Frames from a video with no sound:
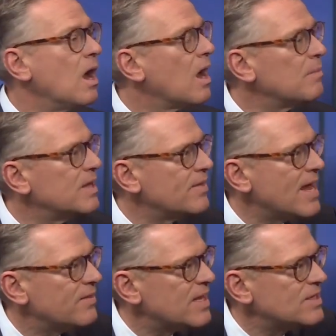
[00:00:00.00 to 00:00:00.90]
I mean,
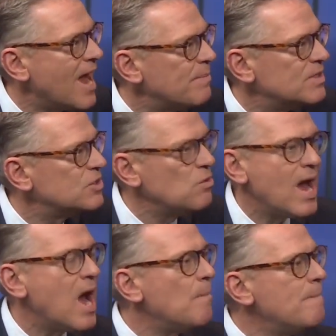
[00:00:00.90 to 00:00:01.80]
that's happened to
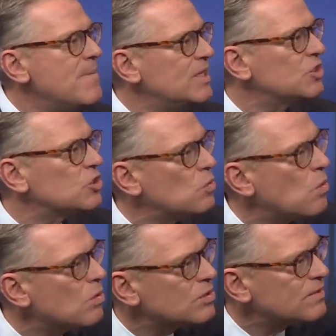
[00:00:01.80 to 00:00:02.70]
how many
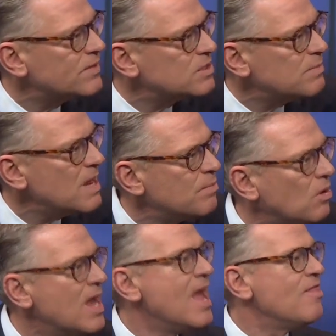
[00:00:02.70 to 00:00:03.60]
scores of these
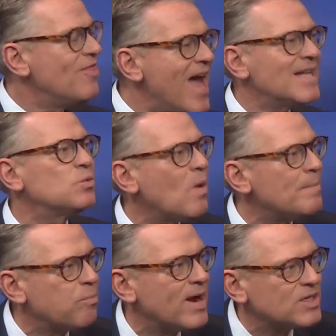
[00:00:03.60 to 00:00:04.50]
people? That's
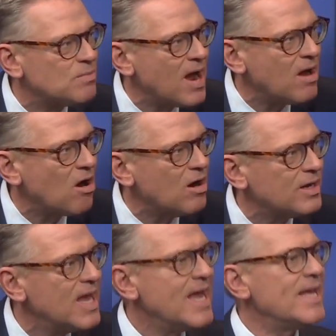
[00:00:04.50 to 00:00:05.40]
what breaks my heart,
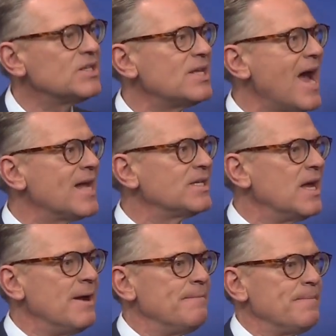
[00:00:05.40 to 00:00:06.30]
is that
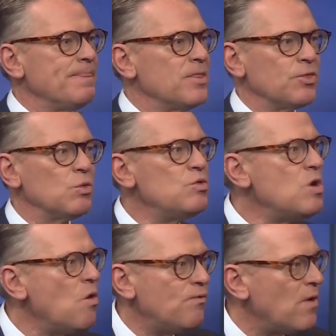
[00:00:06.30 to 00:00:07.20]
through
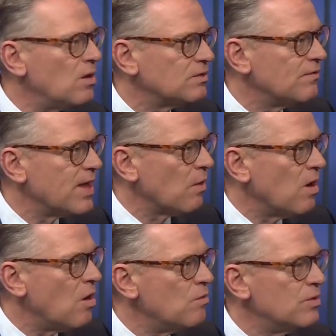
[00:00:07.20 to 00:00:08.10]
no fault of their
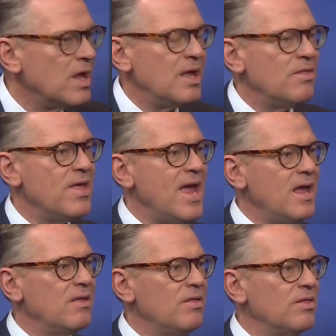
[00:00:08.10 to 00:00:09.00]
own,
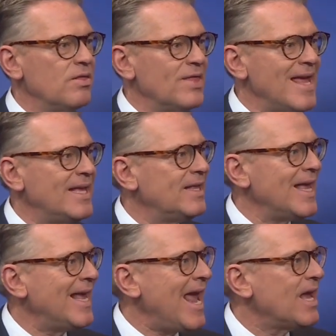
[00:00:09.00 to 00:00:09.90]
they
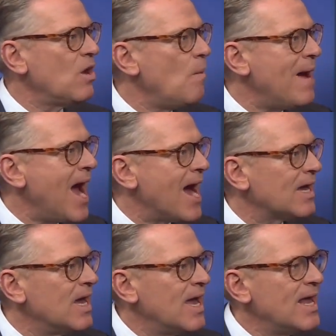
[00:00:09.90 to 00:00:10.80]
can't go back.
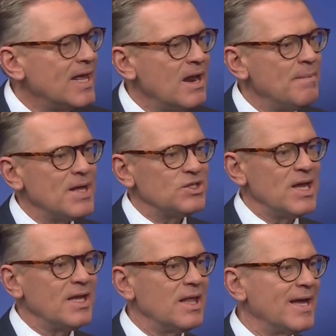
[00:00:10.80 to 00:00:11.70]
And I'm not
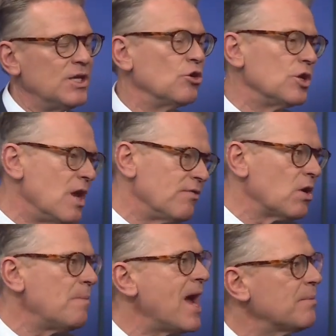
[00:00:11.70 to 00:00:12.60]
saying like you can never
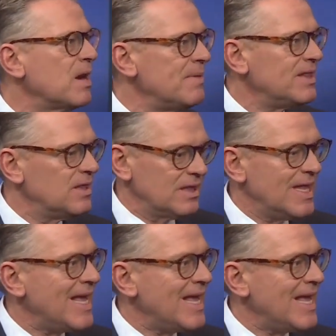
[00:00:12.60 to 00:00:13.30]
go back, but I mean, they